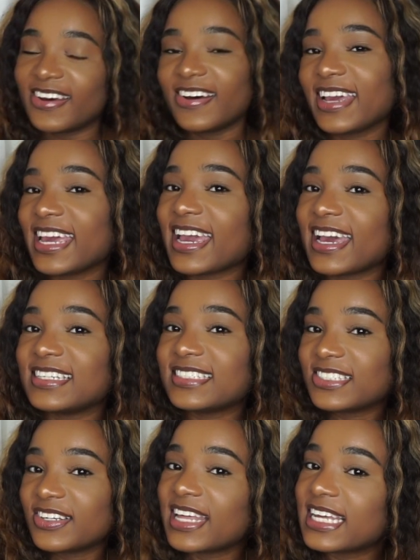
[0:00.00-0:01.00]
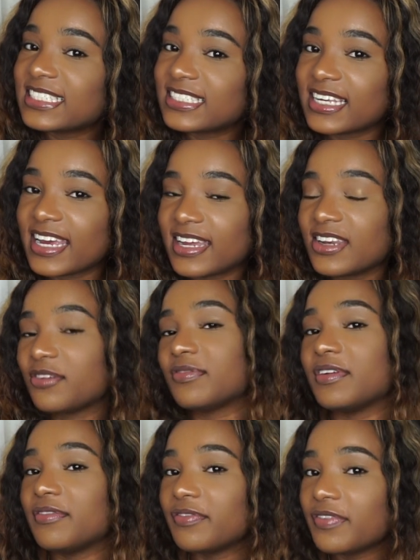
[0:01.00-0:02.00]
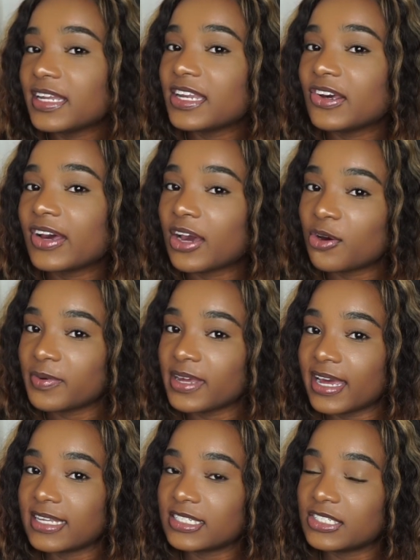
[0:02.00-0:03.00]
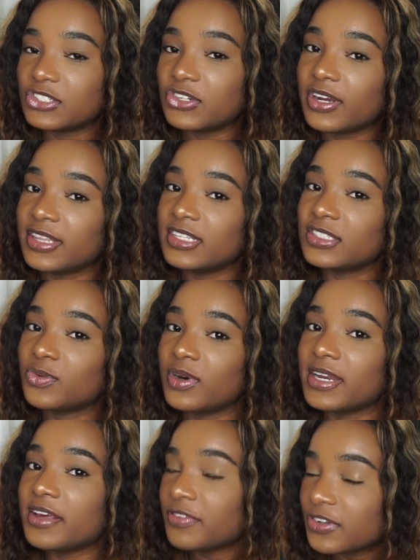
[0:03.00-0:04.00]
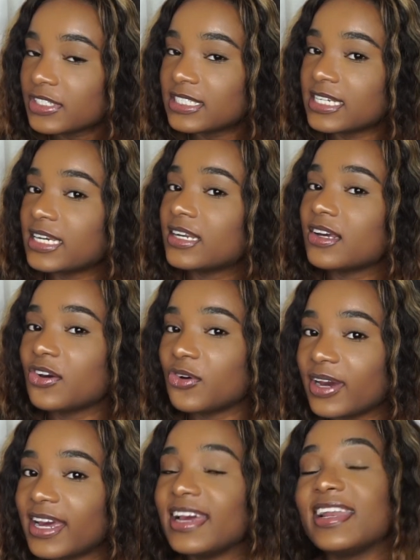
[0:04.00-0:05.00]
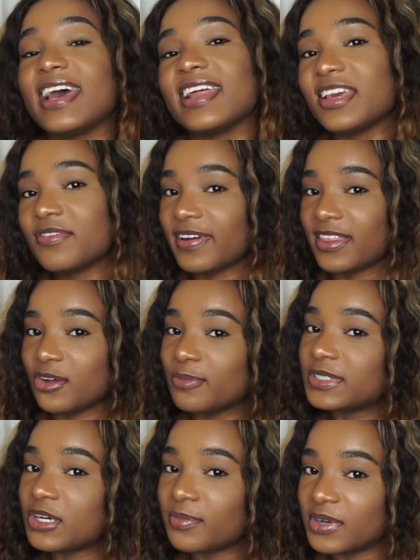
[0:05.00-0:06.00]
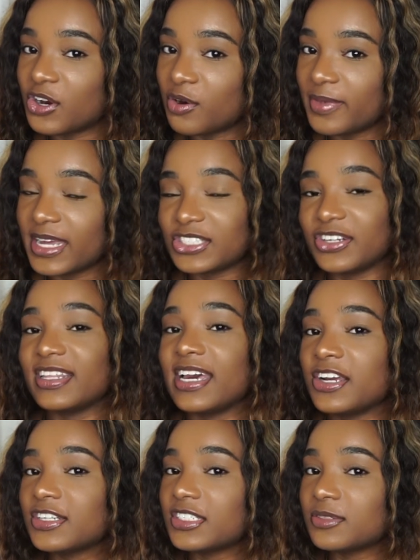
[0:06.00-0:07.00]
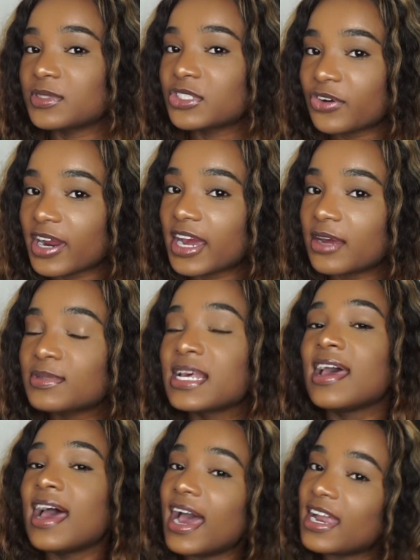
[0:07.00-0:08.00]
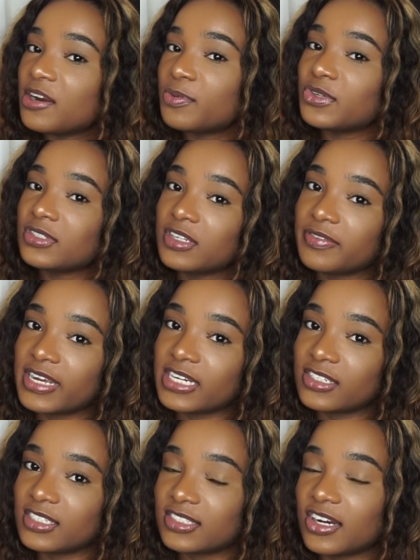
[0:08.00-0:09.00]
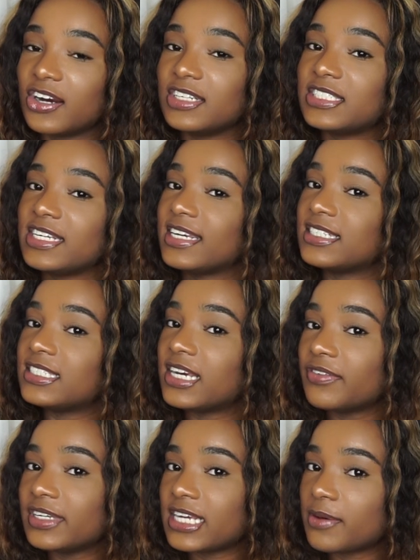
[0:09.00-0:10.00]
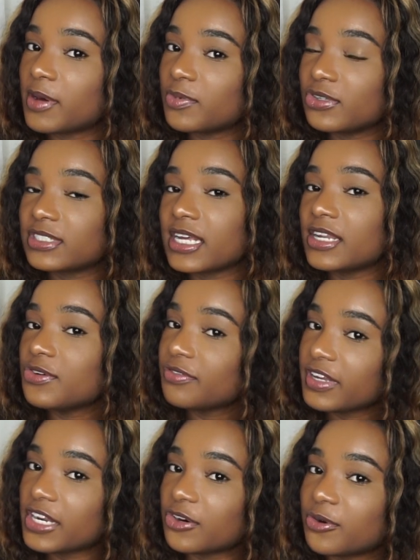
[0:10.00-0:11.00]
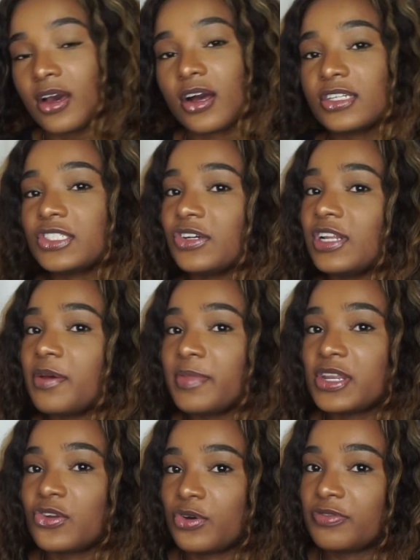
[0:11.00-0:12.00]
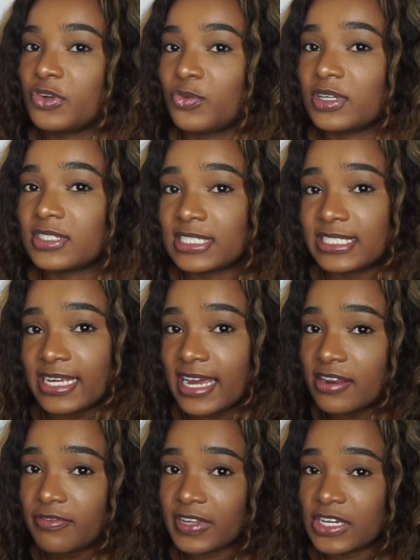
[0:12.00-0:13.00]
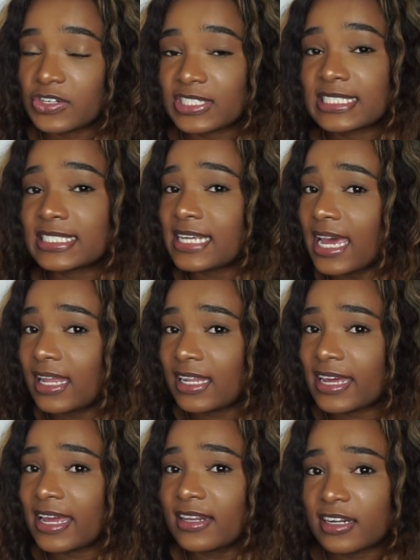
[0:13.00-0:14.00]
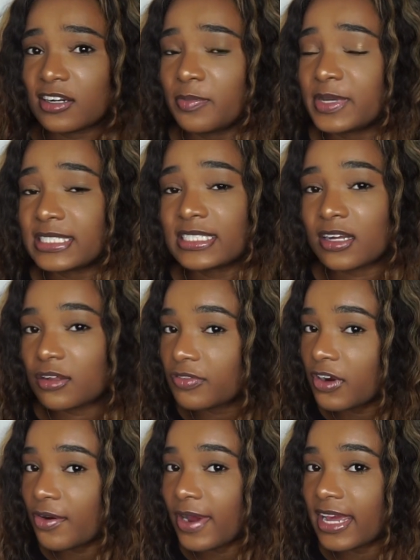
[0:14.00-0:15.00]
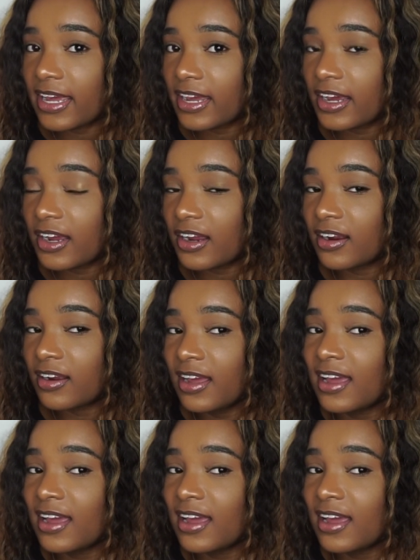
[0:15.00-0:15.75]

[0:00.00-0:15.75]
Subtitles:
Okay guys, so that's the end of the video. I hope you guys enjoyed this one. If you did, go ahead and give a thumbs up now. Make sure that you're subscribed and your post notifications are on so you can see every time I post a new video. Also, let me know if you want to see any videos styling Little Miss Telfar right here.